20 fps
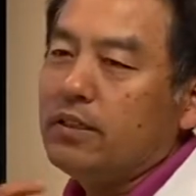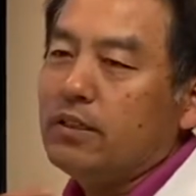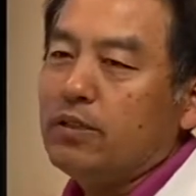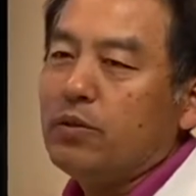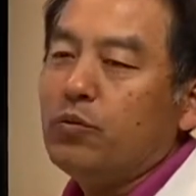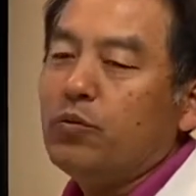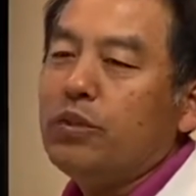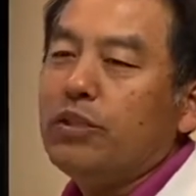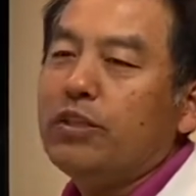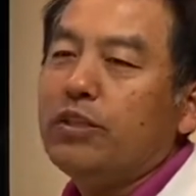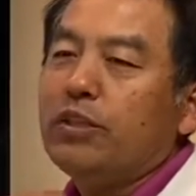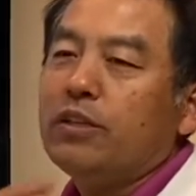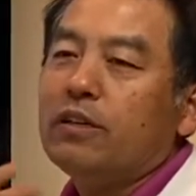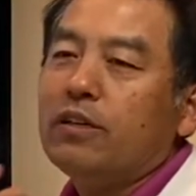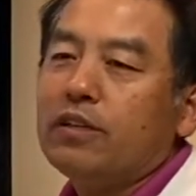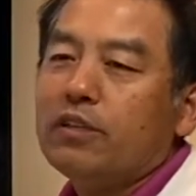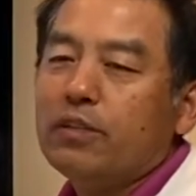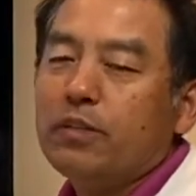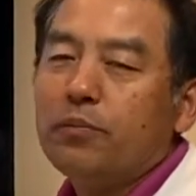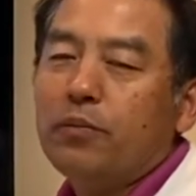which are not
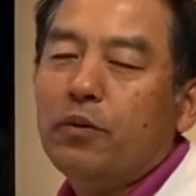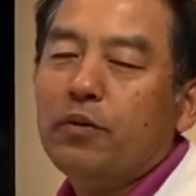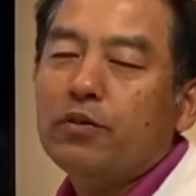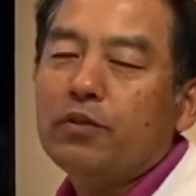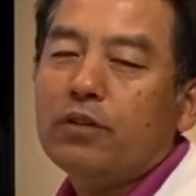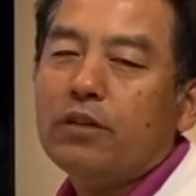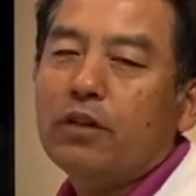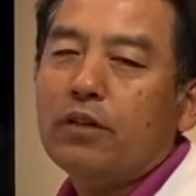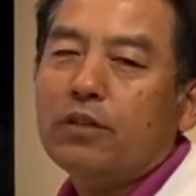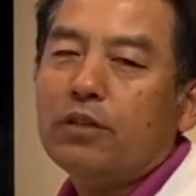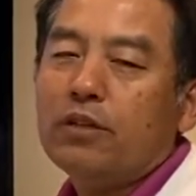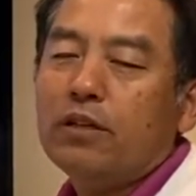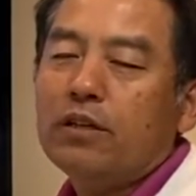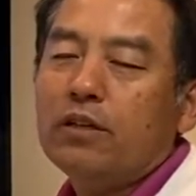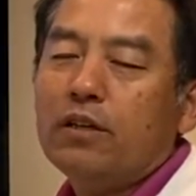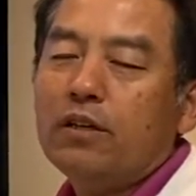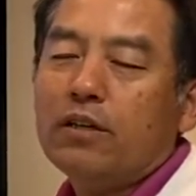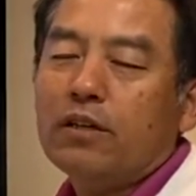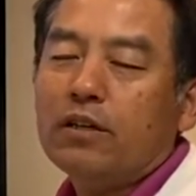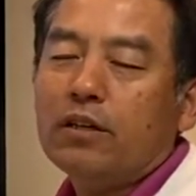supposed
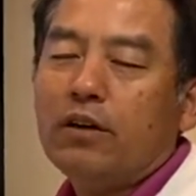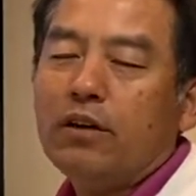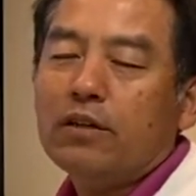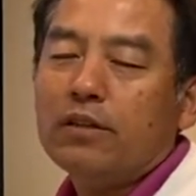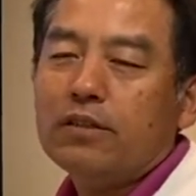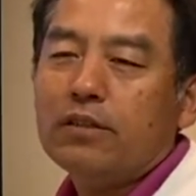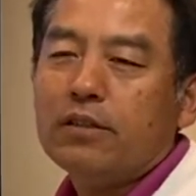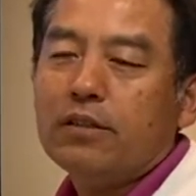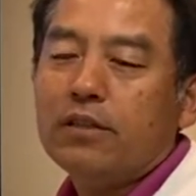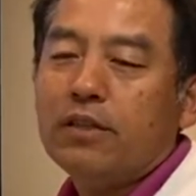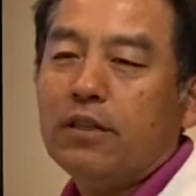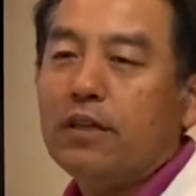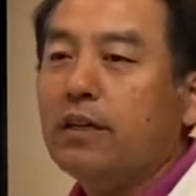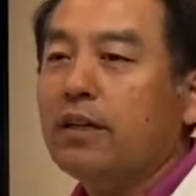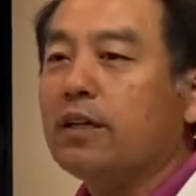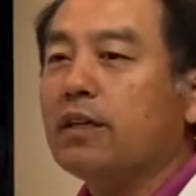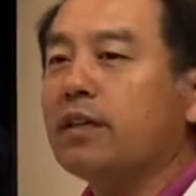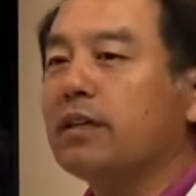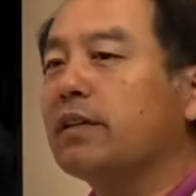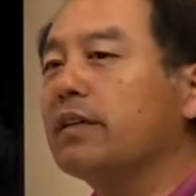to cause
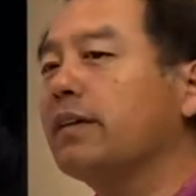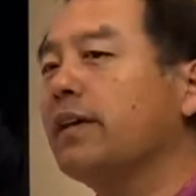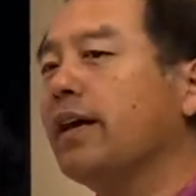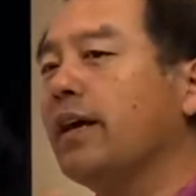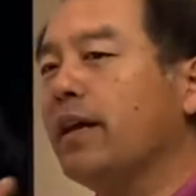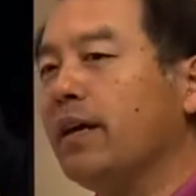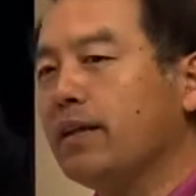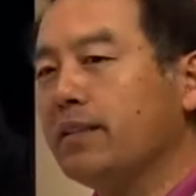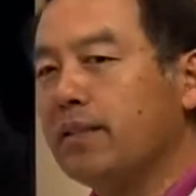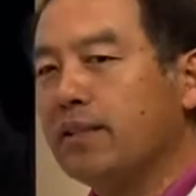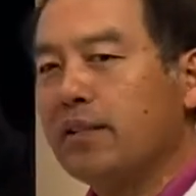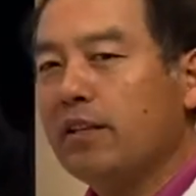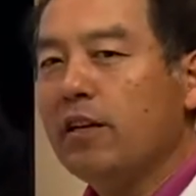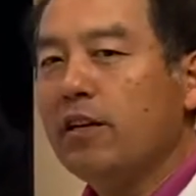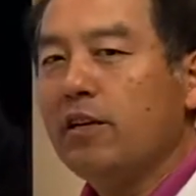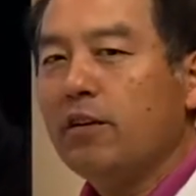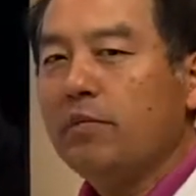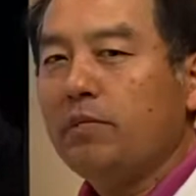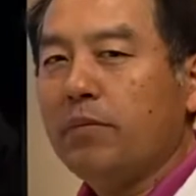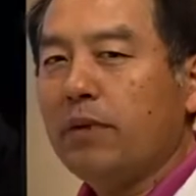gags,
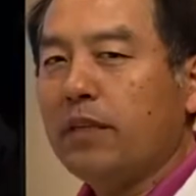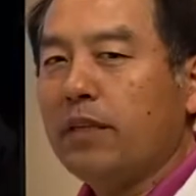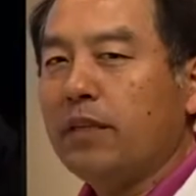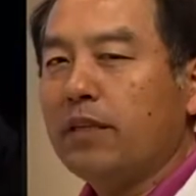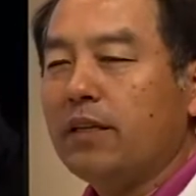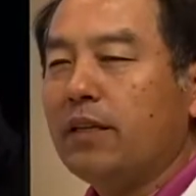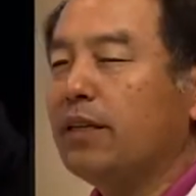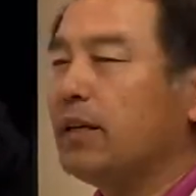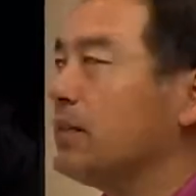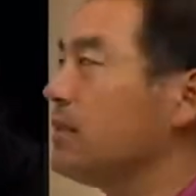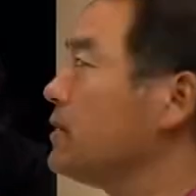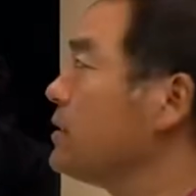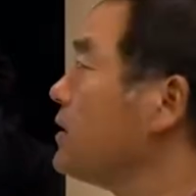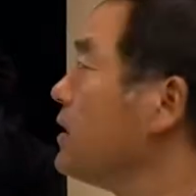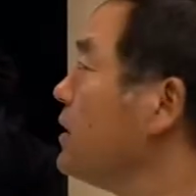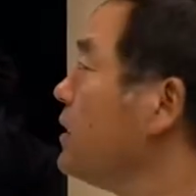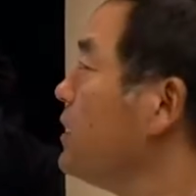but it does.